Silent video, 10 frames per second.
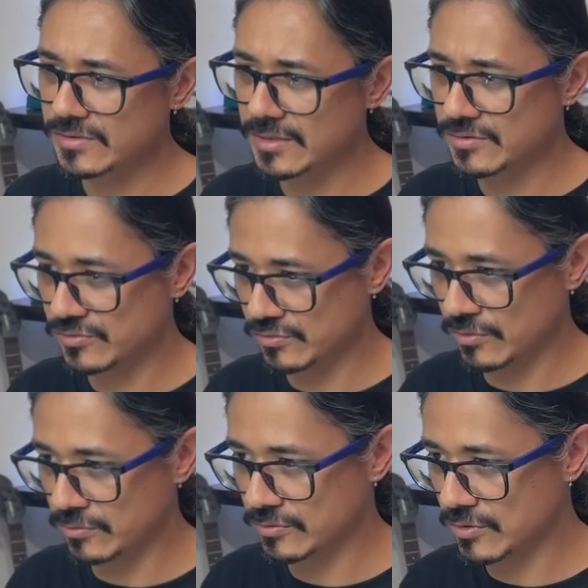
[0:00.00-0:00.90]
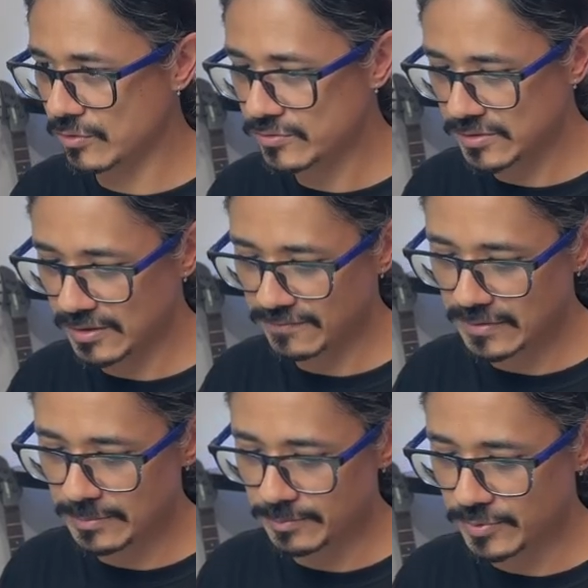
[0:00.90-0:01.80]
uninstalled Ghostty
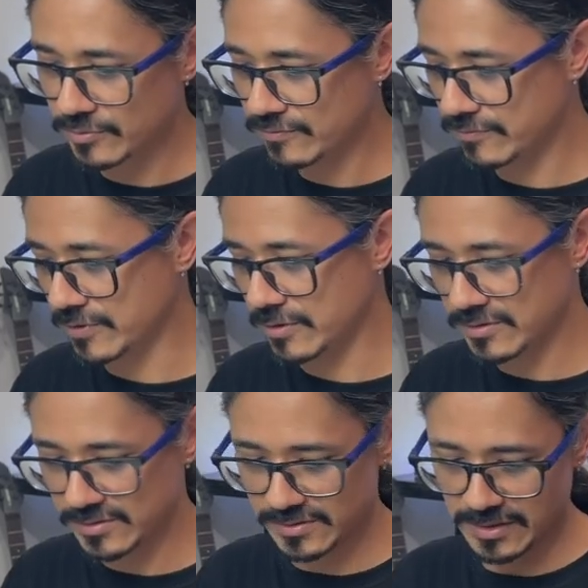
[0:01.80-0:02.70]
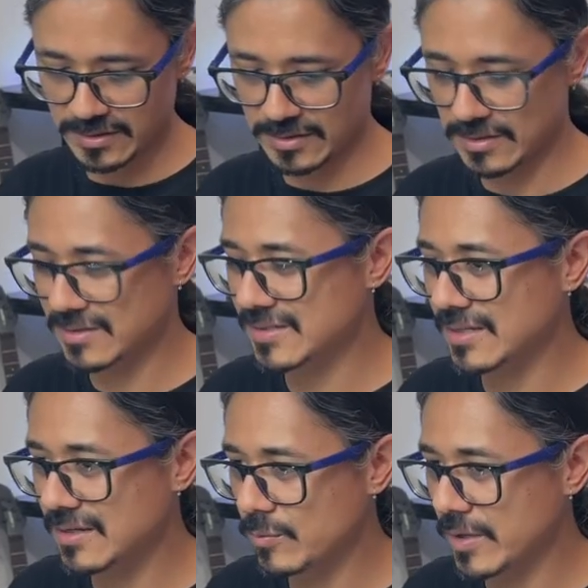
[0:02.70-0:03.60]
from brew first because I
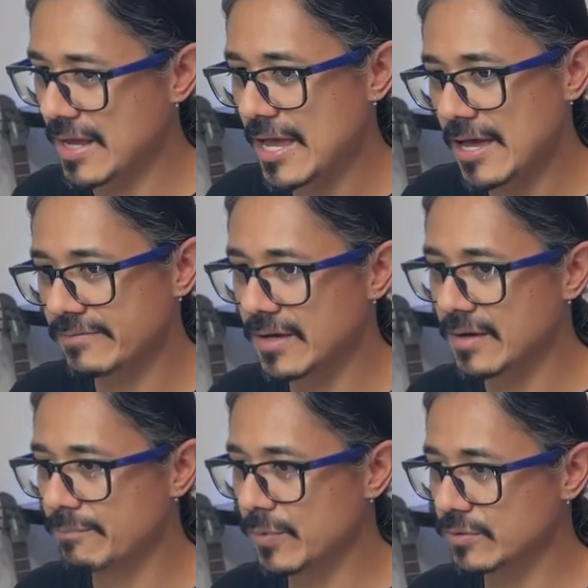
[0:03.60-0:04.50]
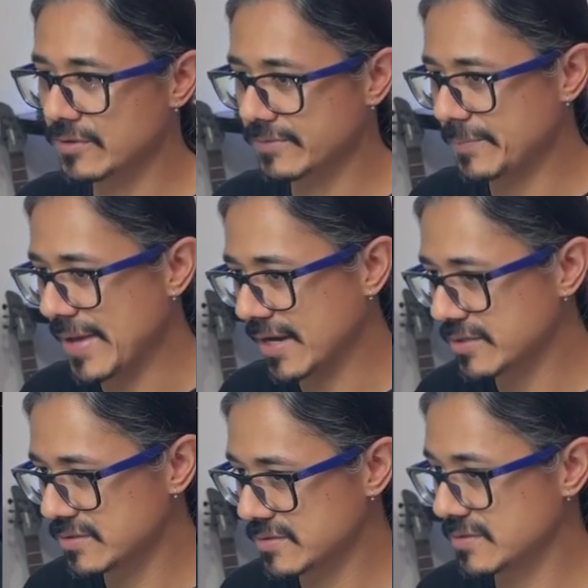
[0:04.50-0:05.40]
didn't want to have both of the packages